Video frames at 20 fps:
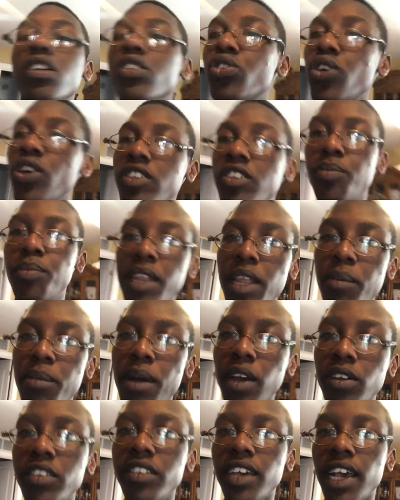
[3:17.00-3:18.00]
So it's been
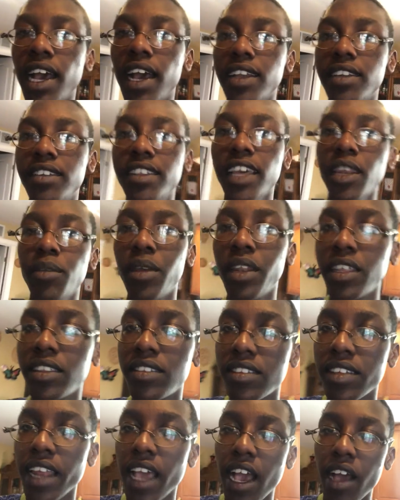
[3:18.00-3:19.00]
about 10
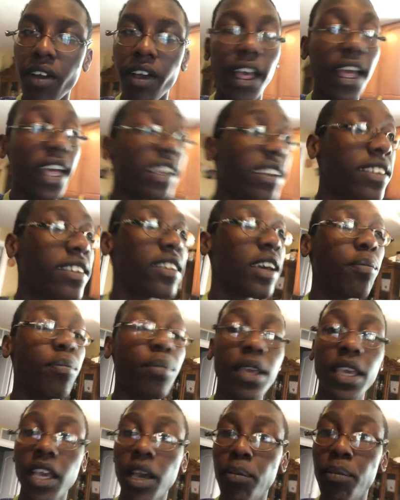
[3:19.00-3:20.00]
minutes now, and I'm
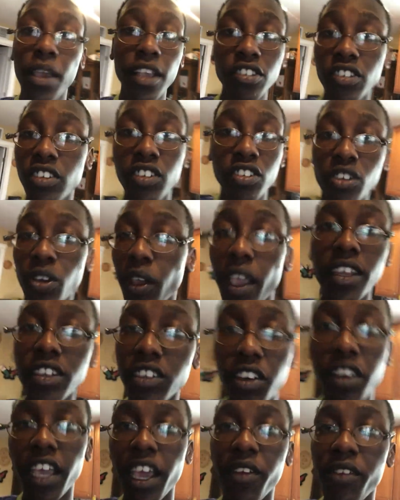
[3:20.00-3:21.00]
being a patient Okeea
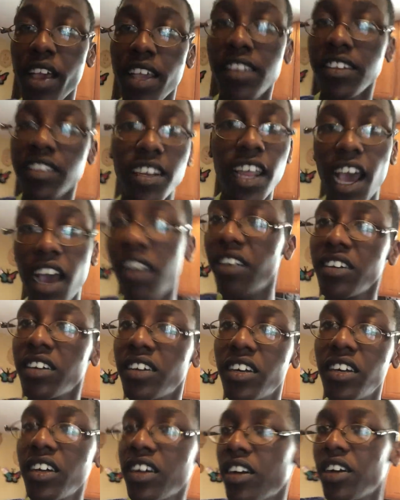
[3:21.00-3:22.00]
Dokeea right now.
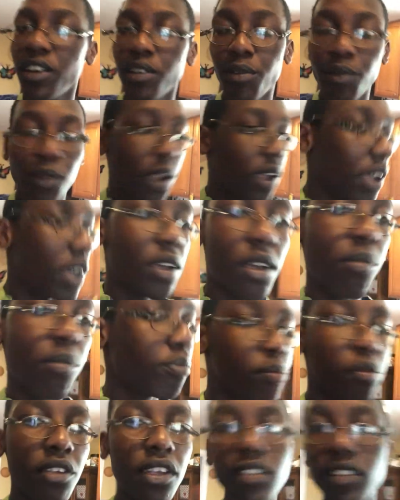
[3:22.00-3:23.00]

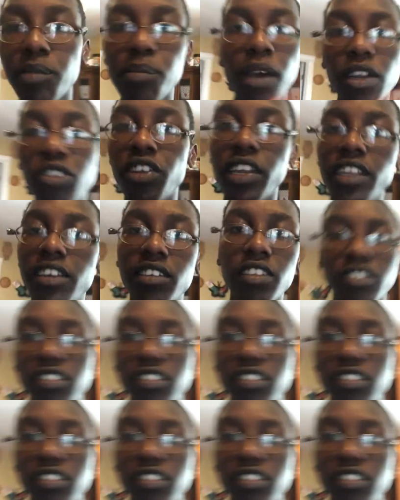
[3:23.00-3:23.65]
I'm just about ready to